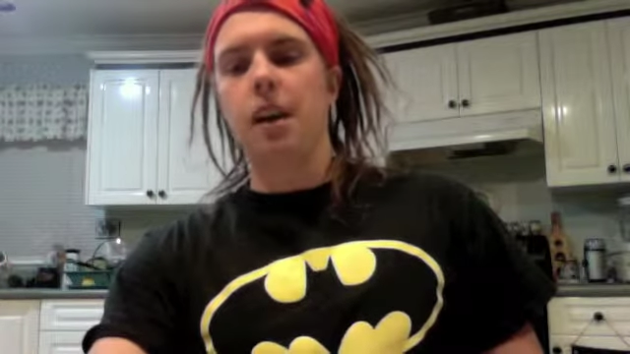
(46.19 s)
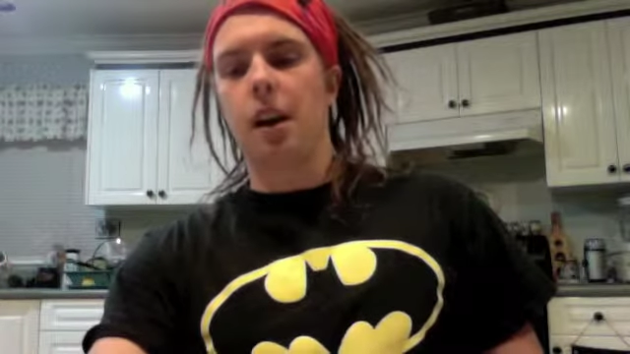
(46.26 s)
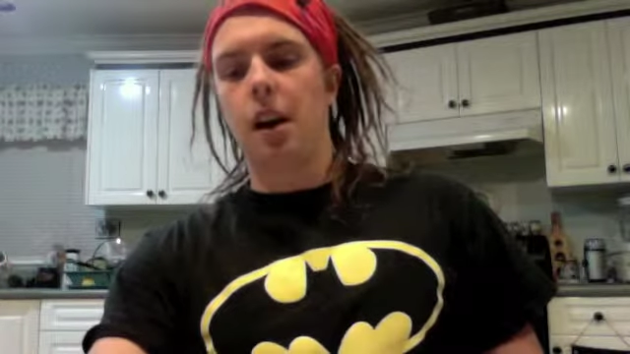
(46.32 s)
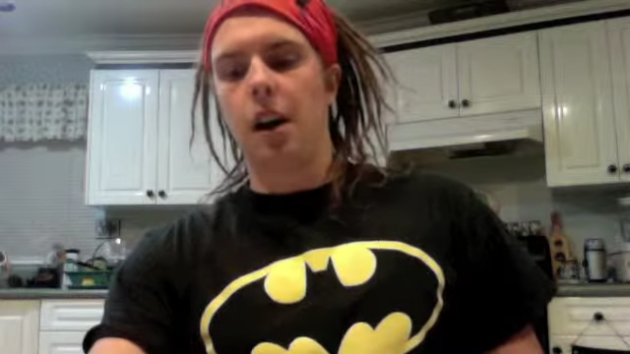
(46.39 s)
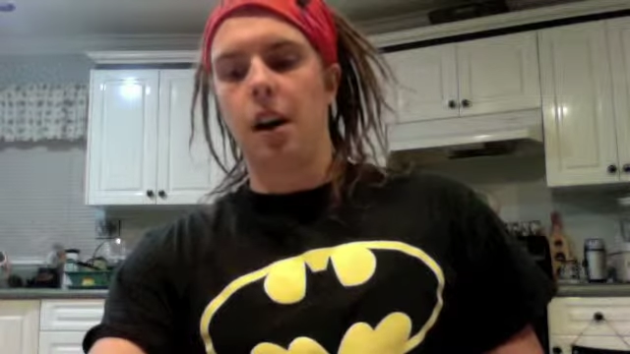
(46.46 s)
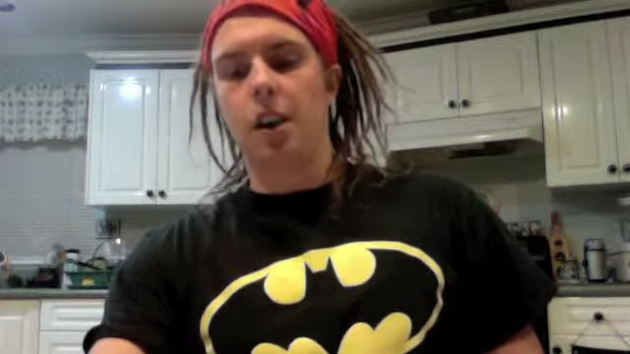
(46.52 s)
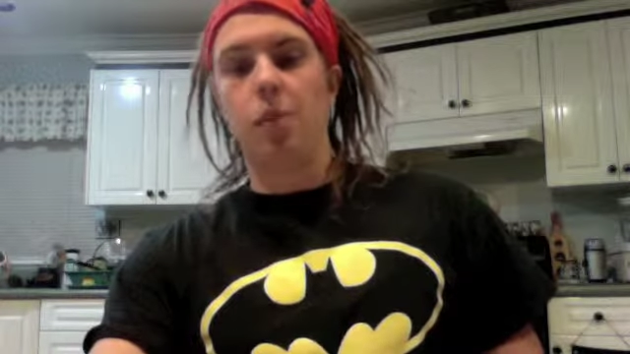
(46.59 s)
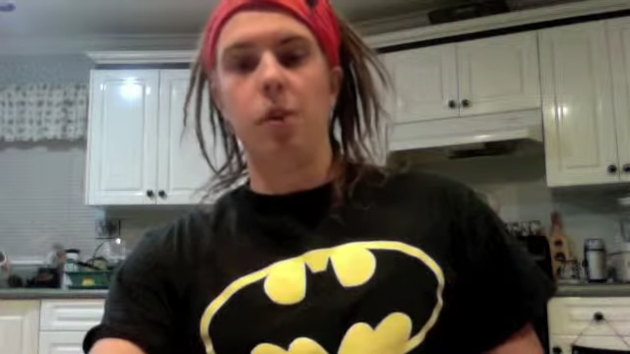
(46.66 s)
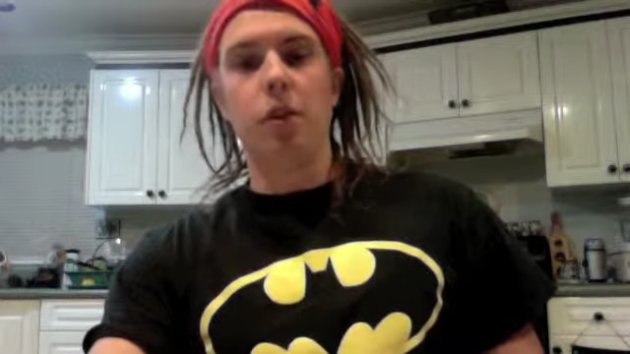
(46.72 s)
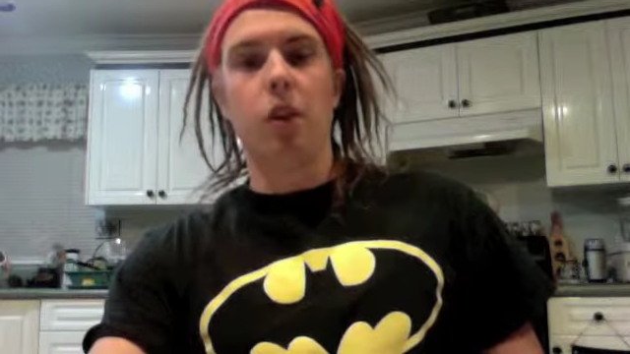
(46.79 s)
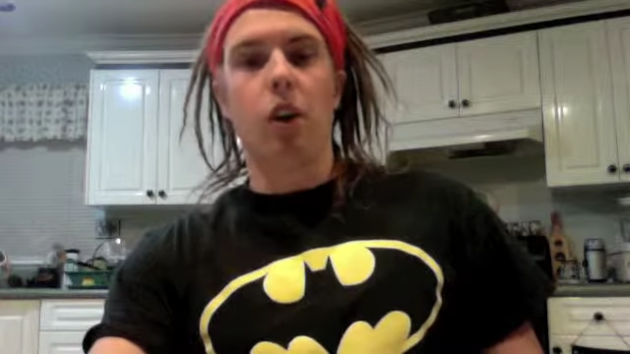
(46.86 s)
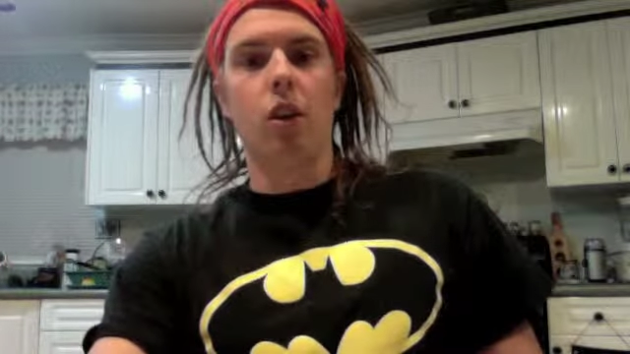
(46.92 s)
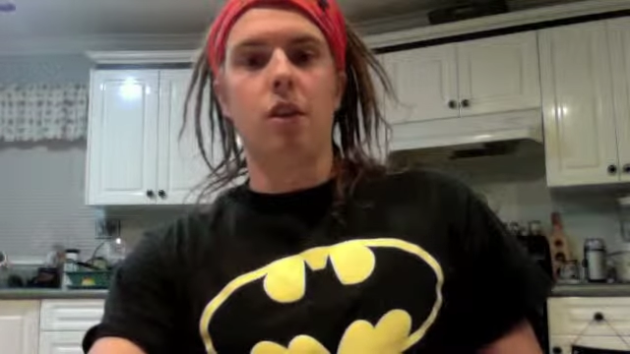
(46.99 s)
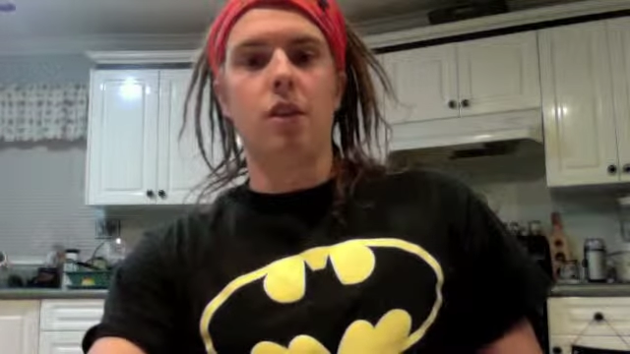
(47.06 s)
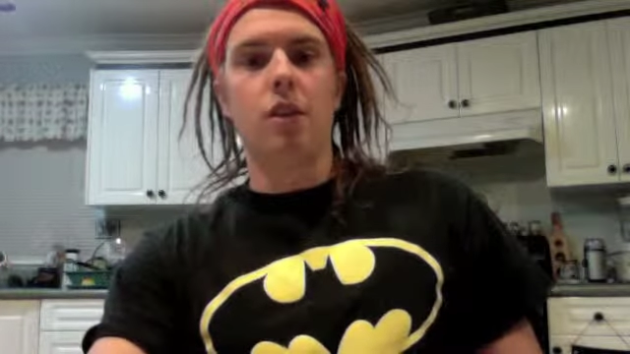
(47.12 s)
Could be
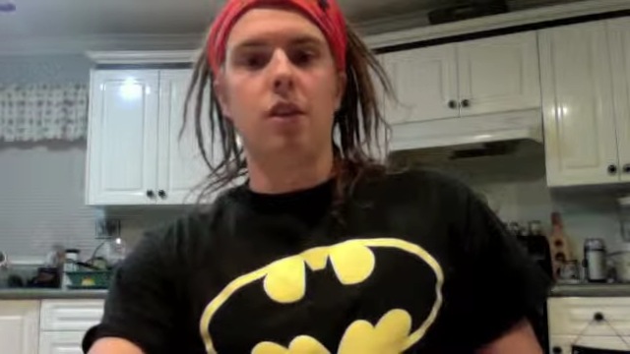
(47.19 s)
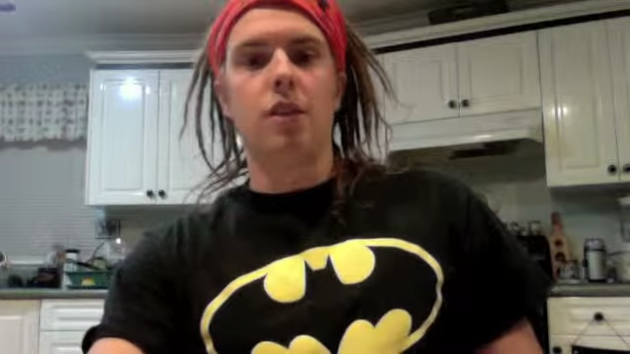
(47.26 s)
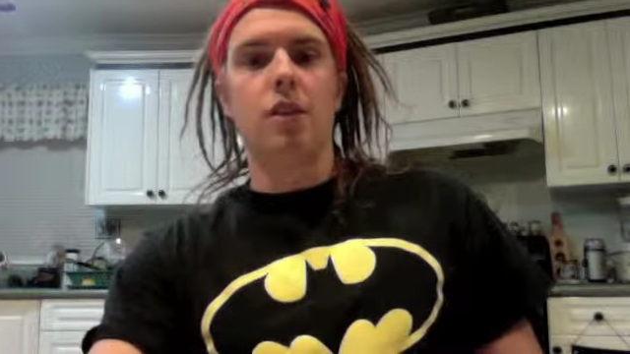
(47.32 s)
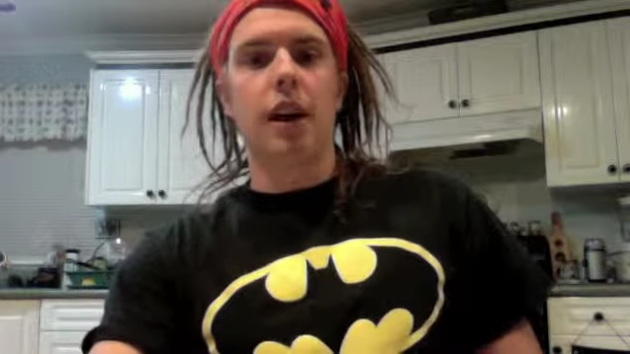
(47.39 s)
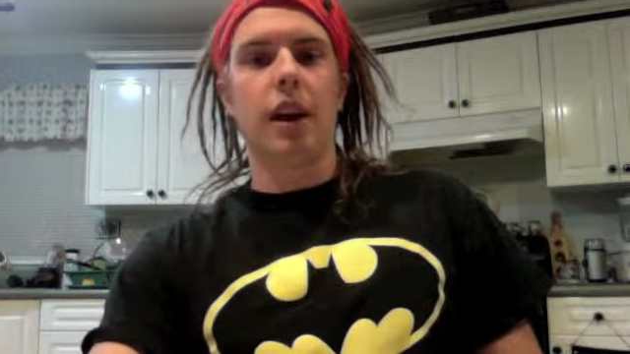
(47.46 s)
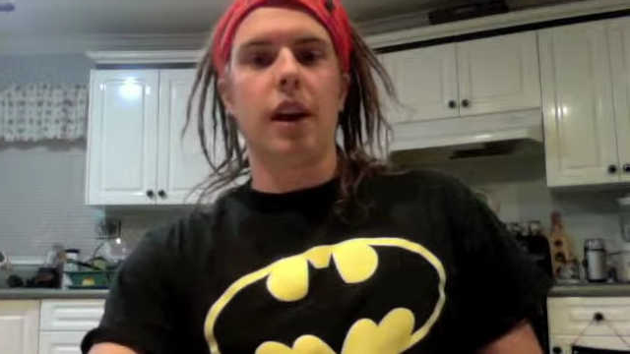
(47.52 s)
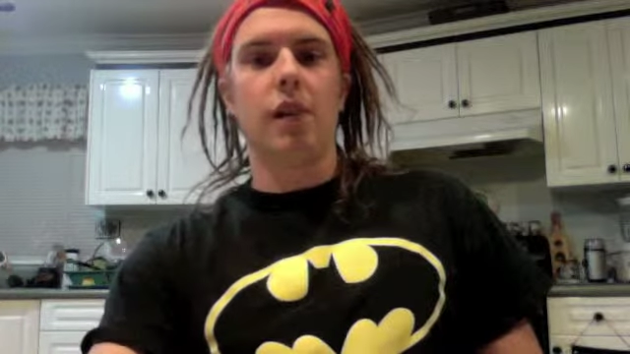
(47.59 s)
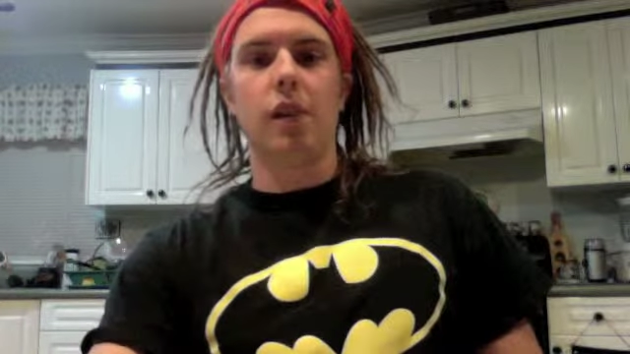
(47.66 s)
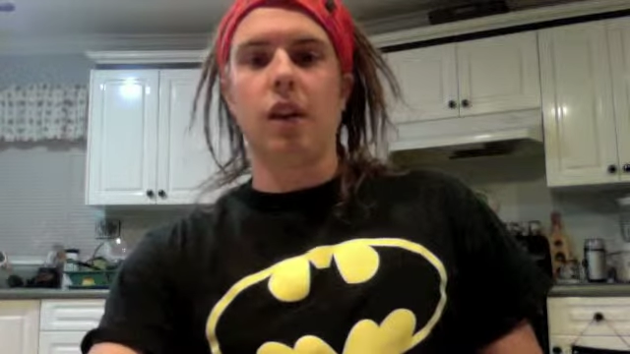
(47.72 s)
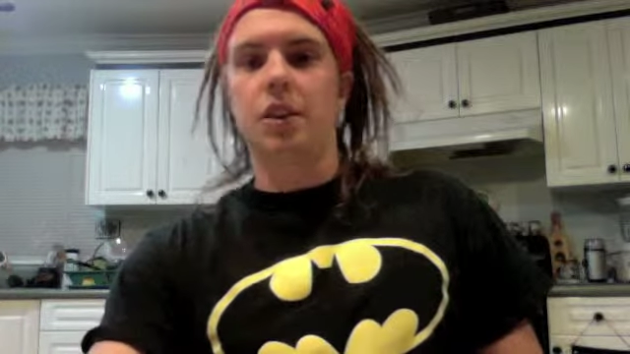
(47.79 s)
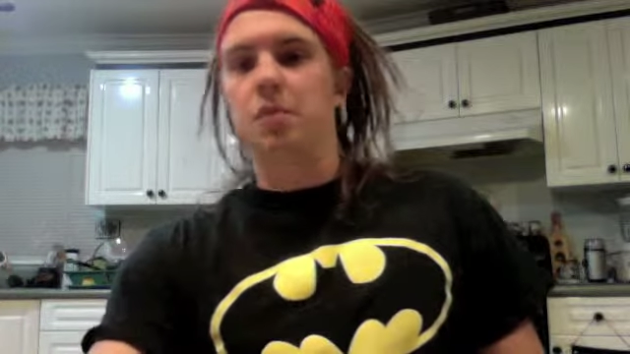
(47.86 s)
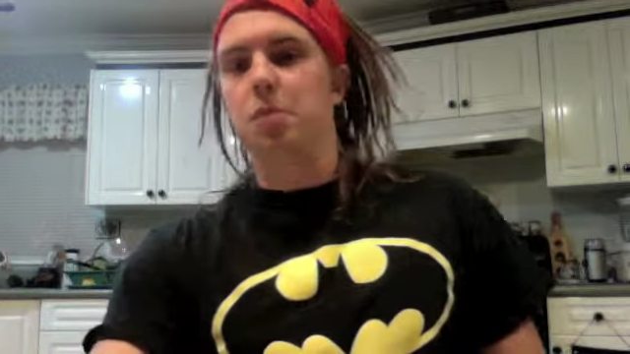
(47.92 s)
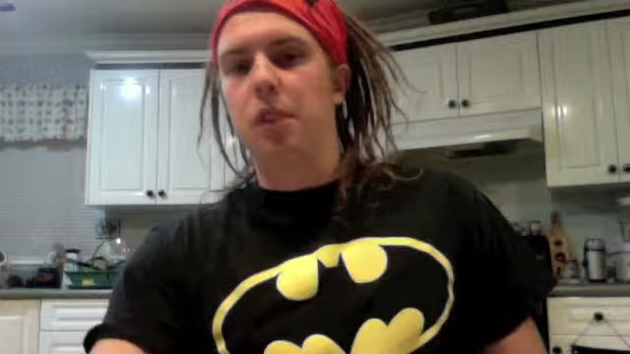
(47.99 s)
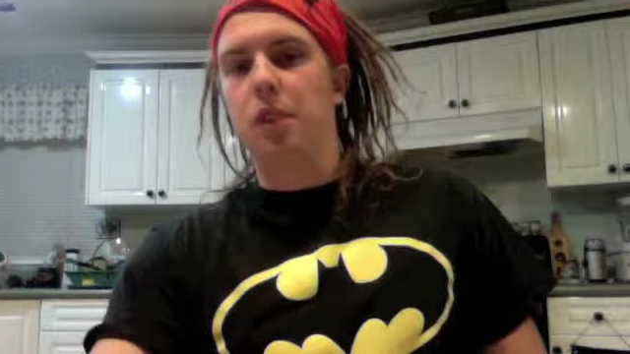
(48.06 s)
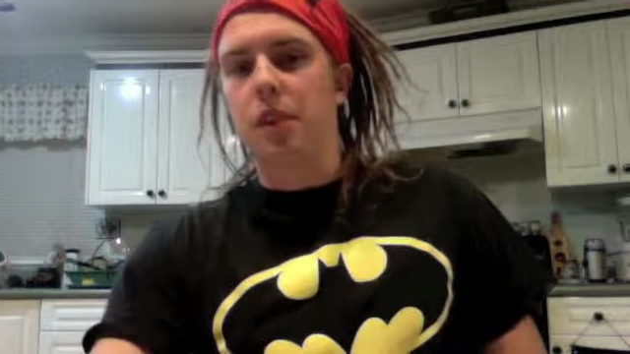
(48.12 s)
wrong, because I never
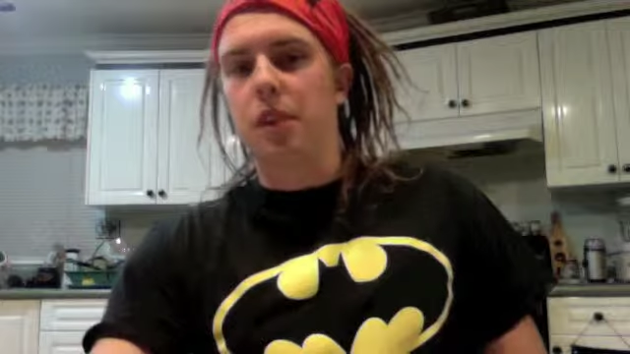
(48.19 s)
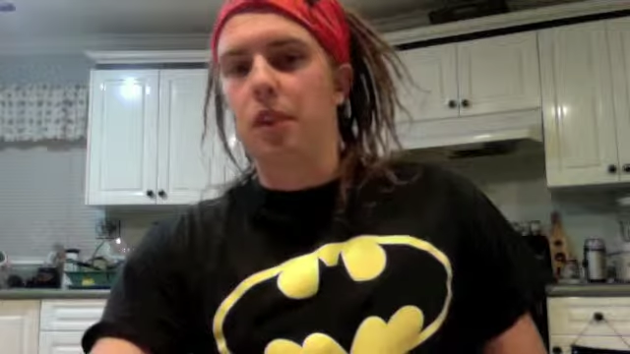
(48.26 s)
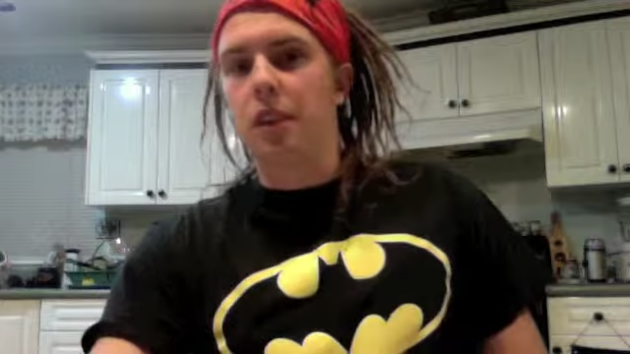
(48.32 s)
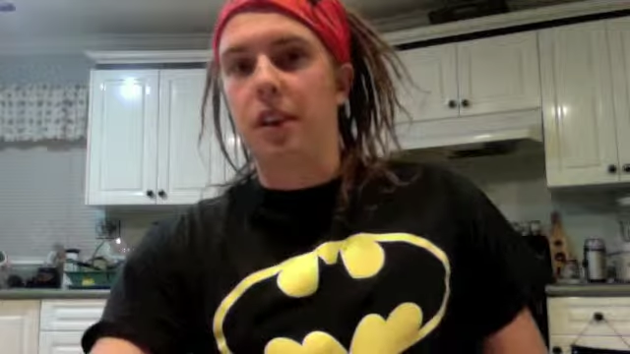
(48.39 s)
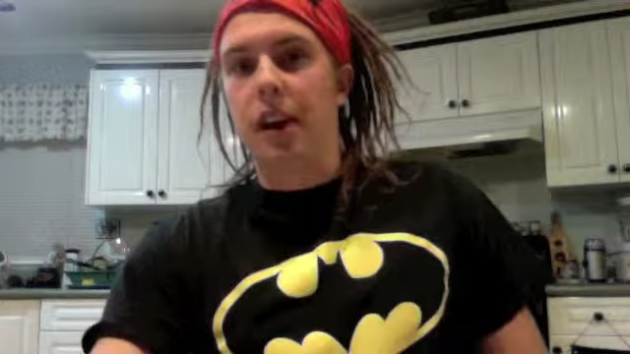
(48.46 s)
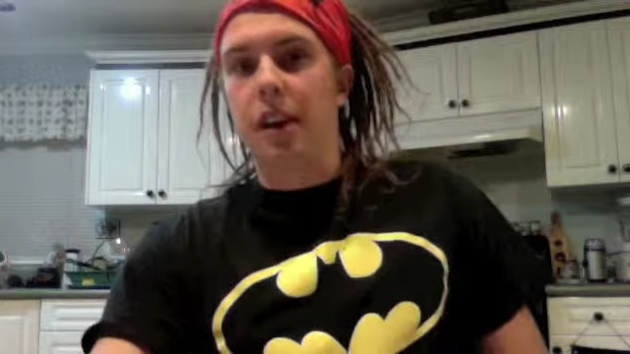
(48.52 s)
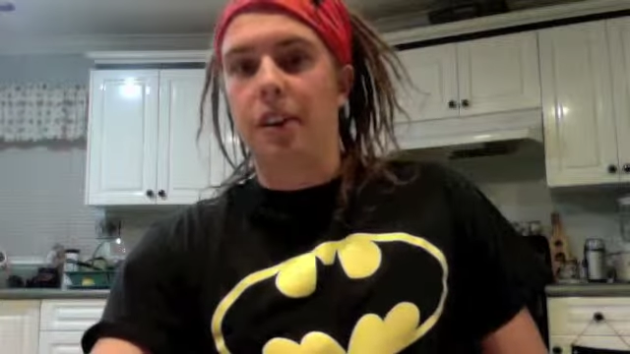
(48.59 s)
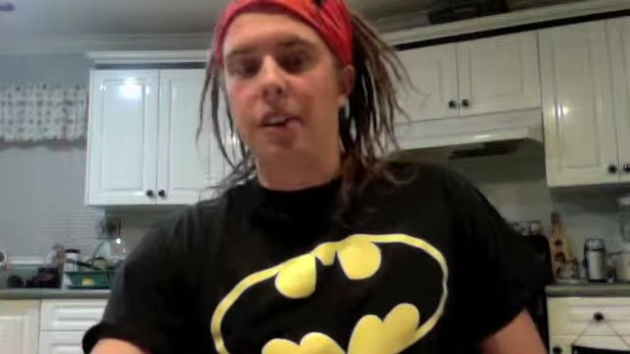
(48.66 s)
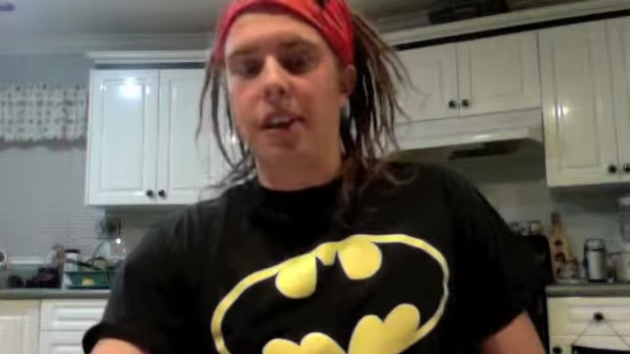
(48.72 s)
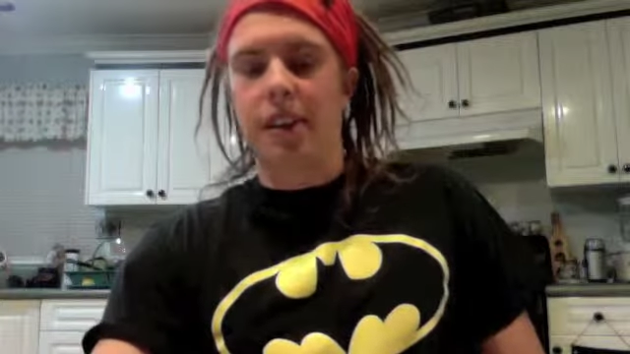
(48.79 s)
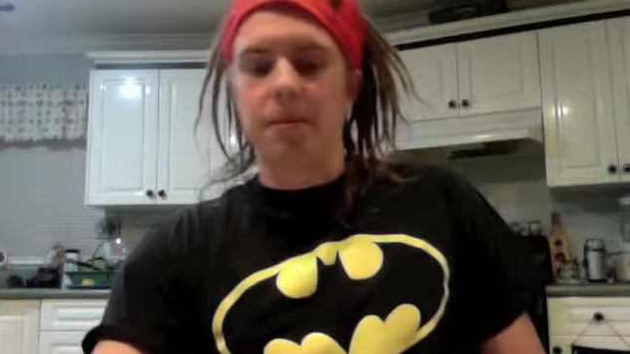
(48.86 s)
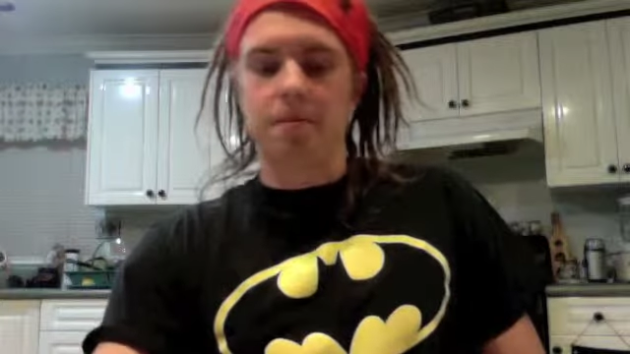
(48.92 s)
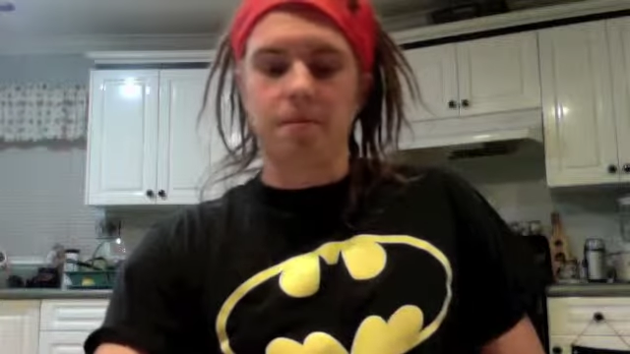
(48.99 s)
actually played through the entire thing.